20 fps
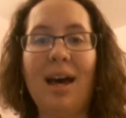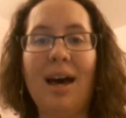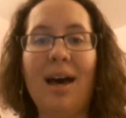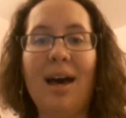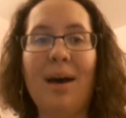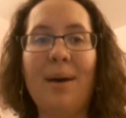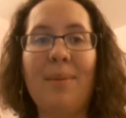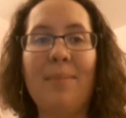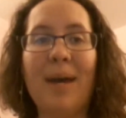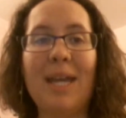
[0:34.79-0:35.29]

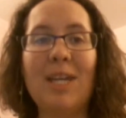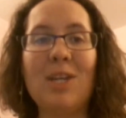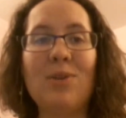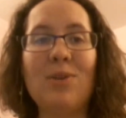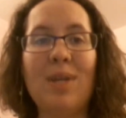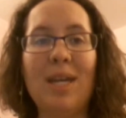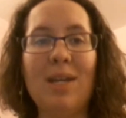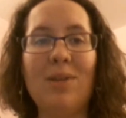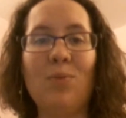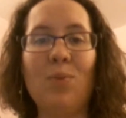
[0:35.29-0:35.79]
My
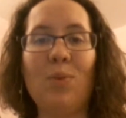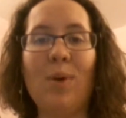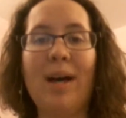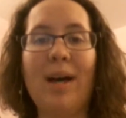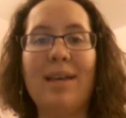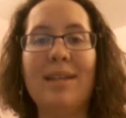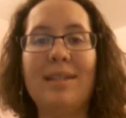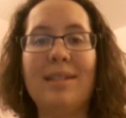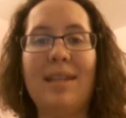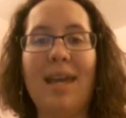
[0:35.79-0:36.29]
unit
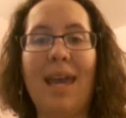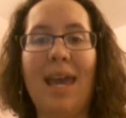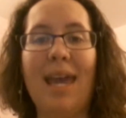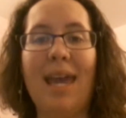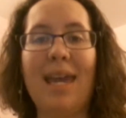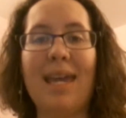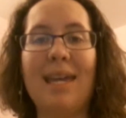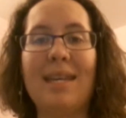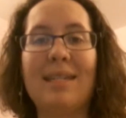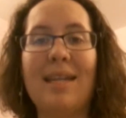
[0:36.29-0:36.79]
was
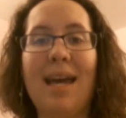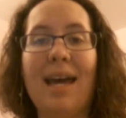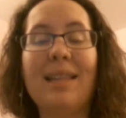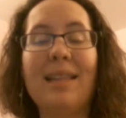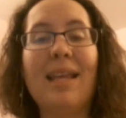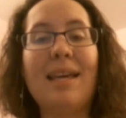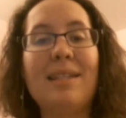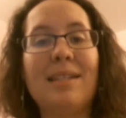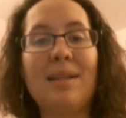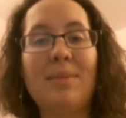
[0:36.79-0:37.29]
a
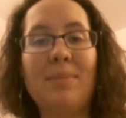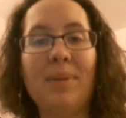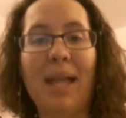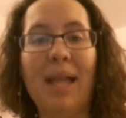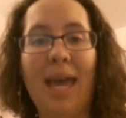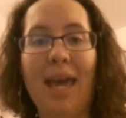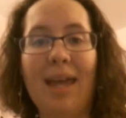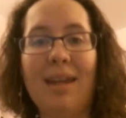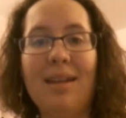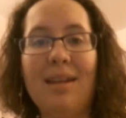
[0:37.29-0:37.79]
10 lesson
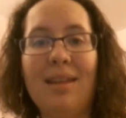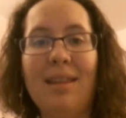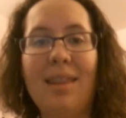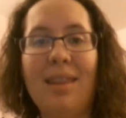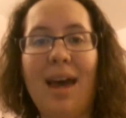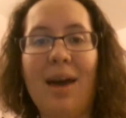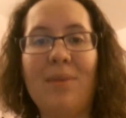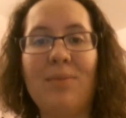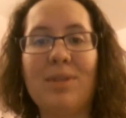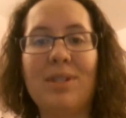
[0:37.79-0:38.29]
plan
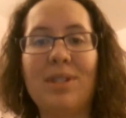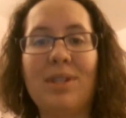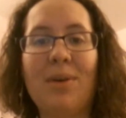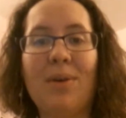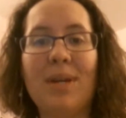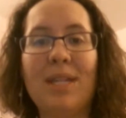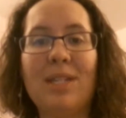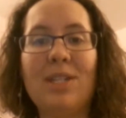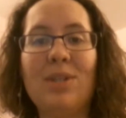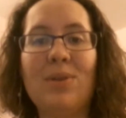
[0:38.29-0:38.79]
that was
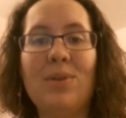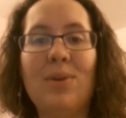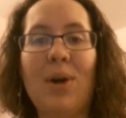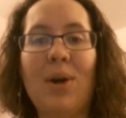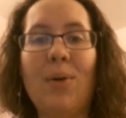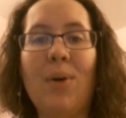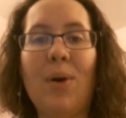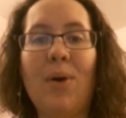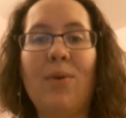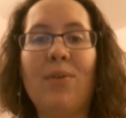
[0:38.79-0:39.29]
going to
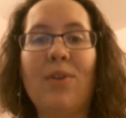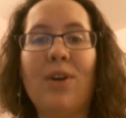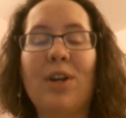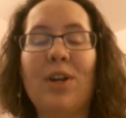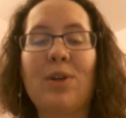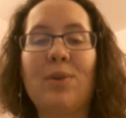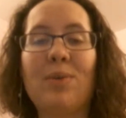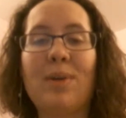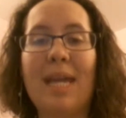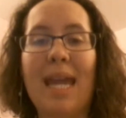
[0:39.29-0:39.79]
go
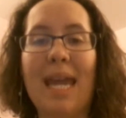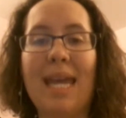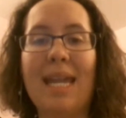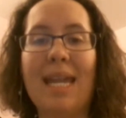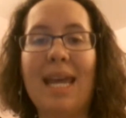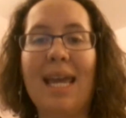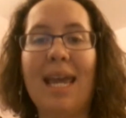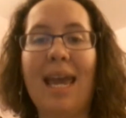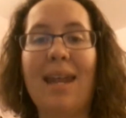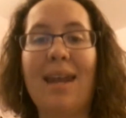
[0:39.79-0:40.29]
over
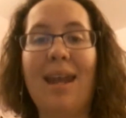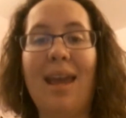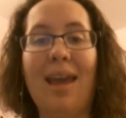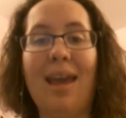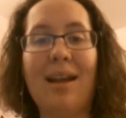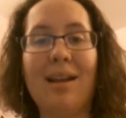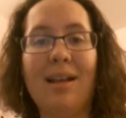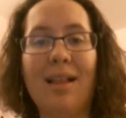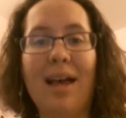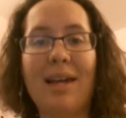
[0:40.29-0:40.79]
creating and
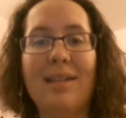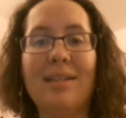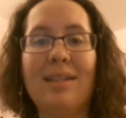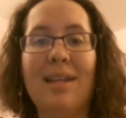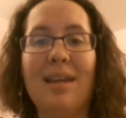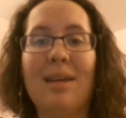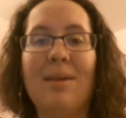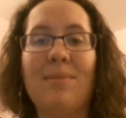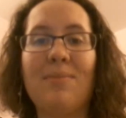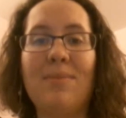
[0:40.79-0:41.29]

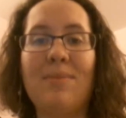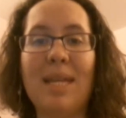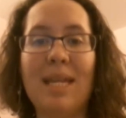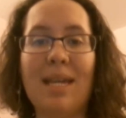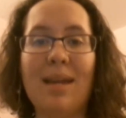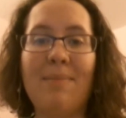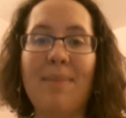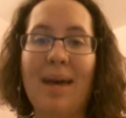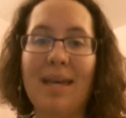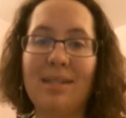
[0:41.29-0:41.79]
analyzing
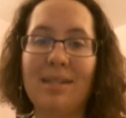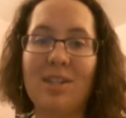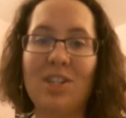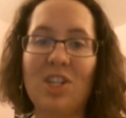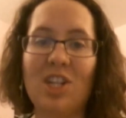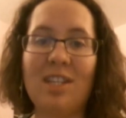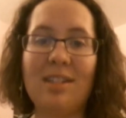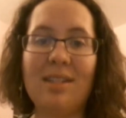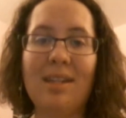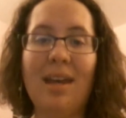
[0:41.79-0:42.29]
media
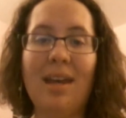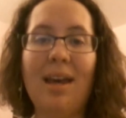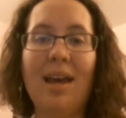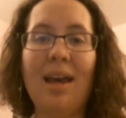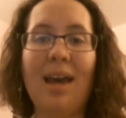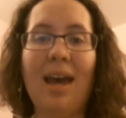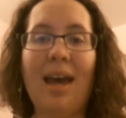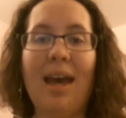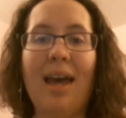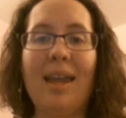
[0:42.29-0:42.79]
messages.
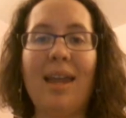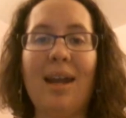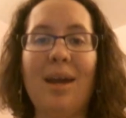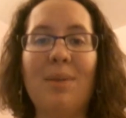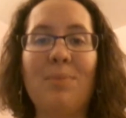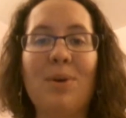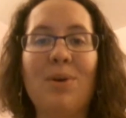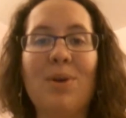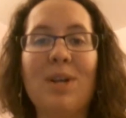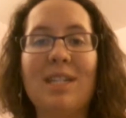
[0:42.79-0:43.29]
And I
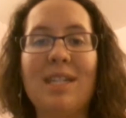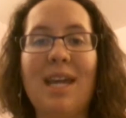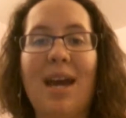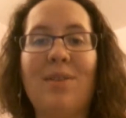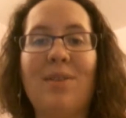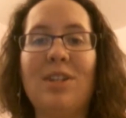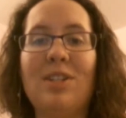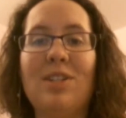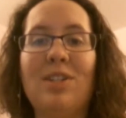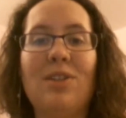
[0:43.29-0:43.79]
broke it
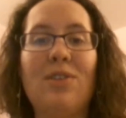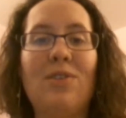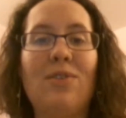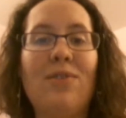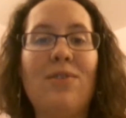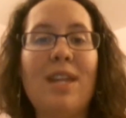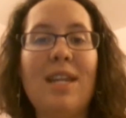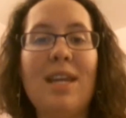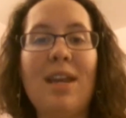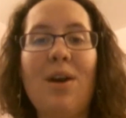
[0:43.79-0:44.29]
down into
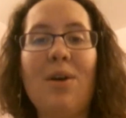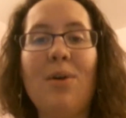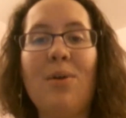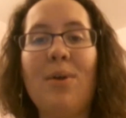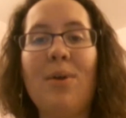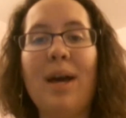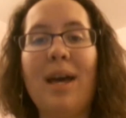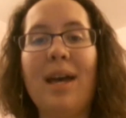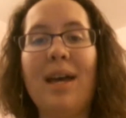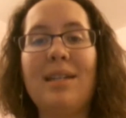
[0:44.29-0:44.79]

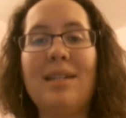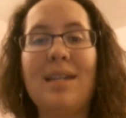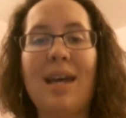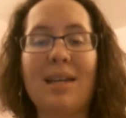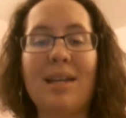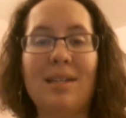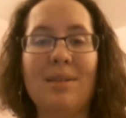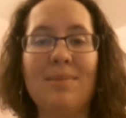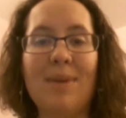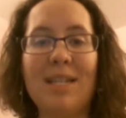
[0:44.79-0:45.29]
video,
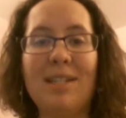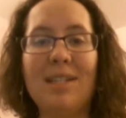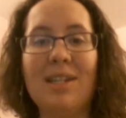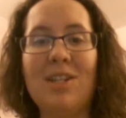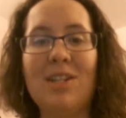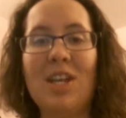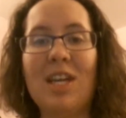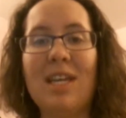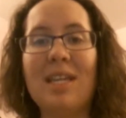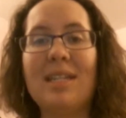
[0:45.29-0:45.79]
text
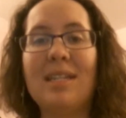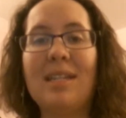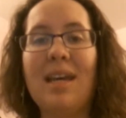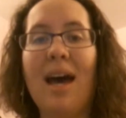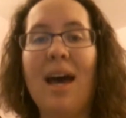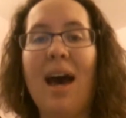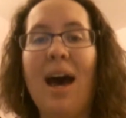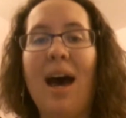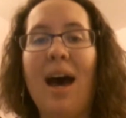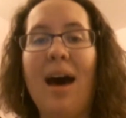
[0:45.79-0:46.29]
messages,
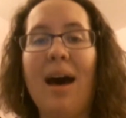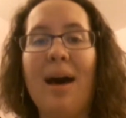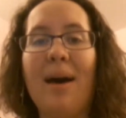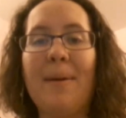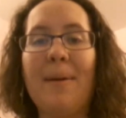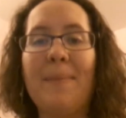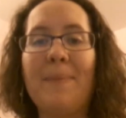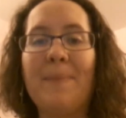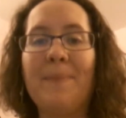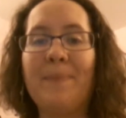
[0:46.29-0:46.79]

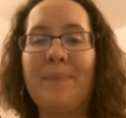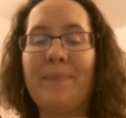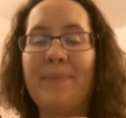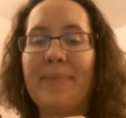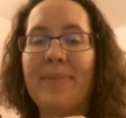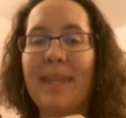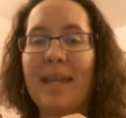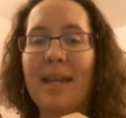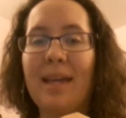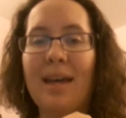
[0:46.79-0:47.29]
online
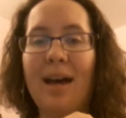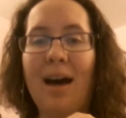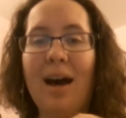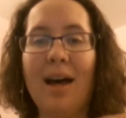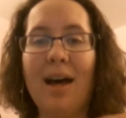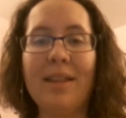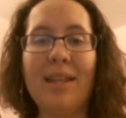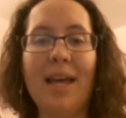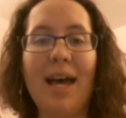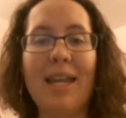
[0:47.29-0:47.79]

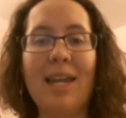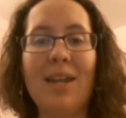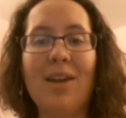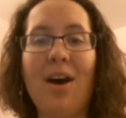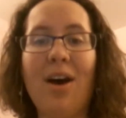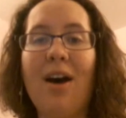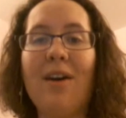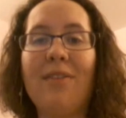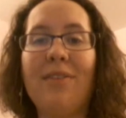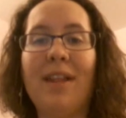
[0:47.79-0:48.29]

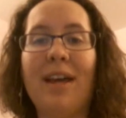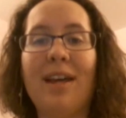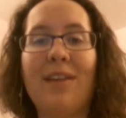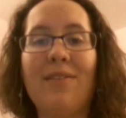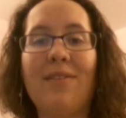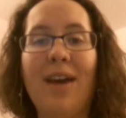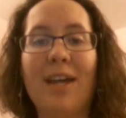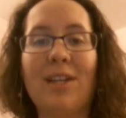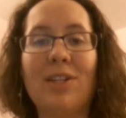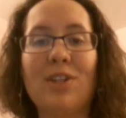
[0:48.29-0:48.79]
and
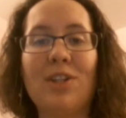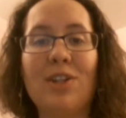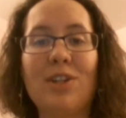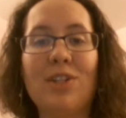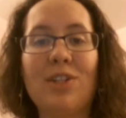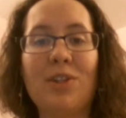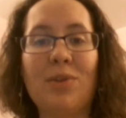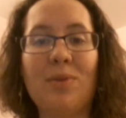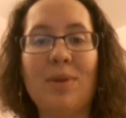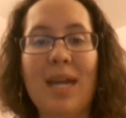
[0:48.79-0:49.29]
offline
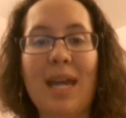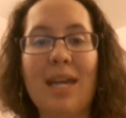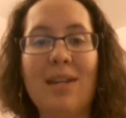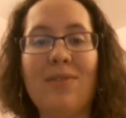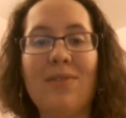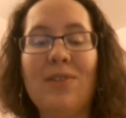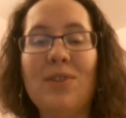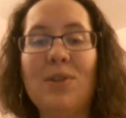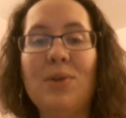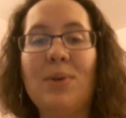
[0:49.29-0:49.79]
vectors,
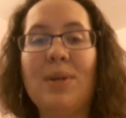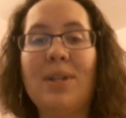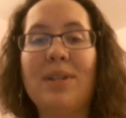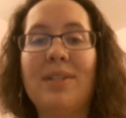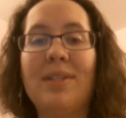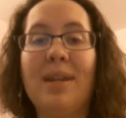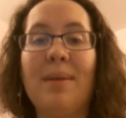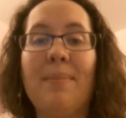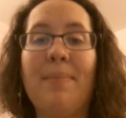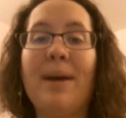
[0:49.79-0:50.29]
creative
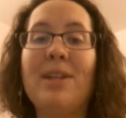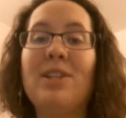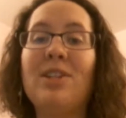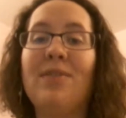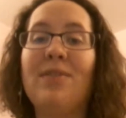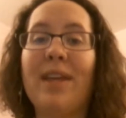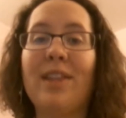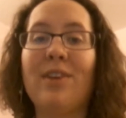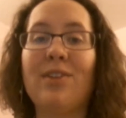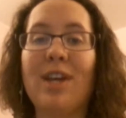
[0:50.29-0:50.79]
tools, and a bunch
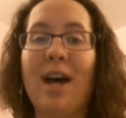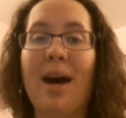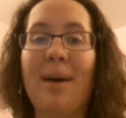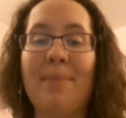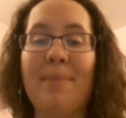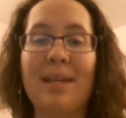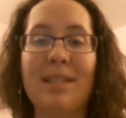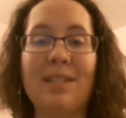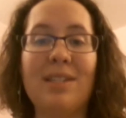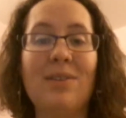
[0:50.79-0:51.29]
of other
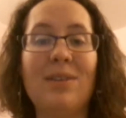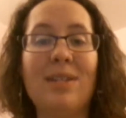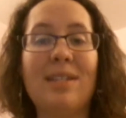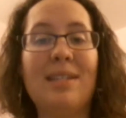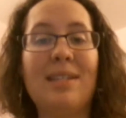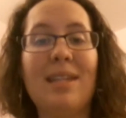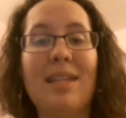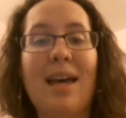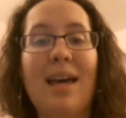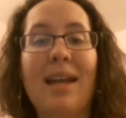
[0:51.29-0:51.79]
topics. You can
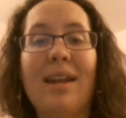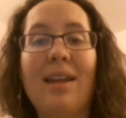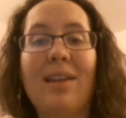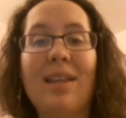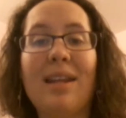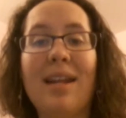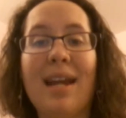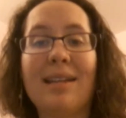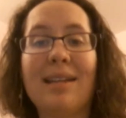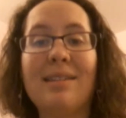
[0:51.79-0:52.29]
see that on
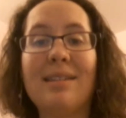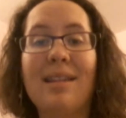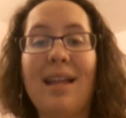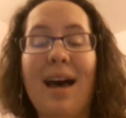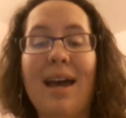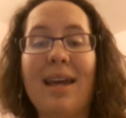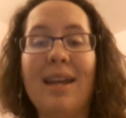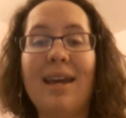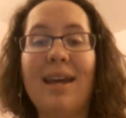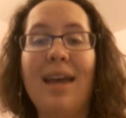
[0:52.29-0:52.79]
the next
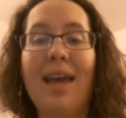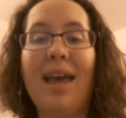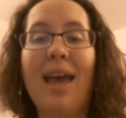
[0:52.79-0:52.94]
slide.